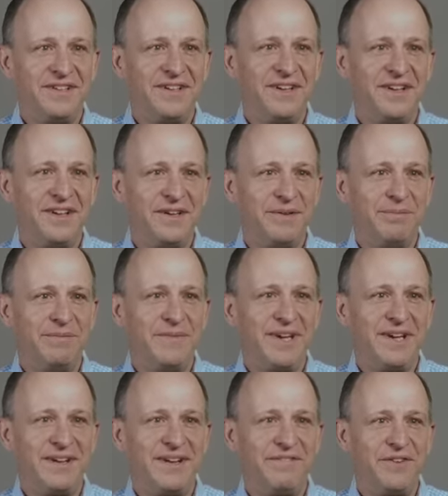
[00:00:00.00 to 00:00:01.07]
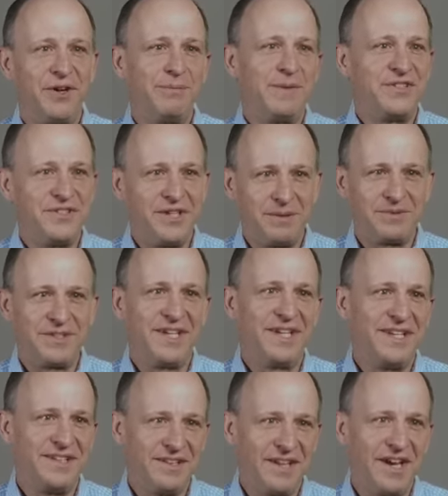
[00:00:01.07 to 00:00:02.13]
Um, I, I, felt my steps
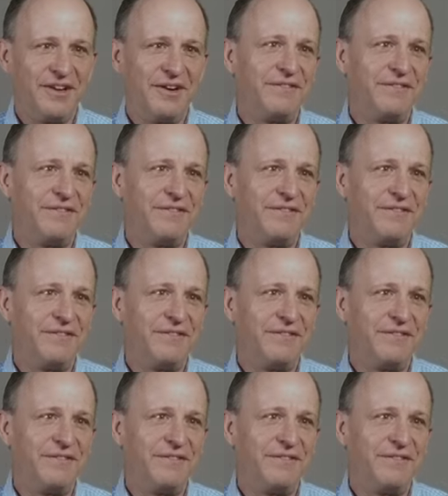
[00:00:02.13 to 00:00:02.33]
getting lighter.